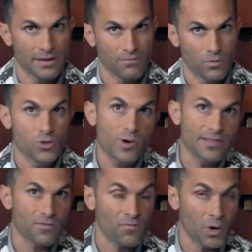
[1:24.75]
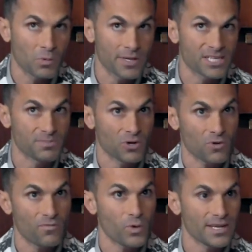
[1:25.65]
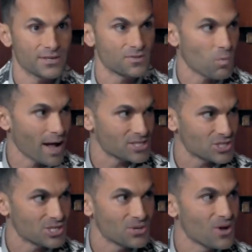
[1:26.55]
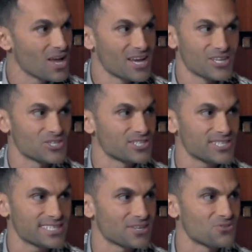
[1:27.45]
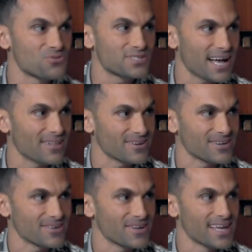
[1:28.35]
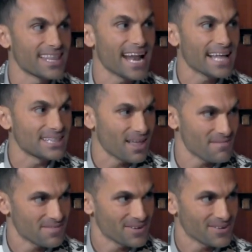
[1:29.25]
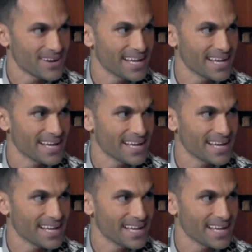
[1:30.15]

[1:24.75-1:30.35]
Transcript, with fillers: like you were on there for 41 years, but her 40 years of watching you, she just said you tell her that I love her.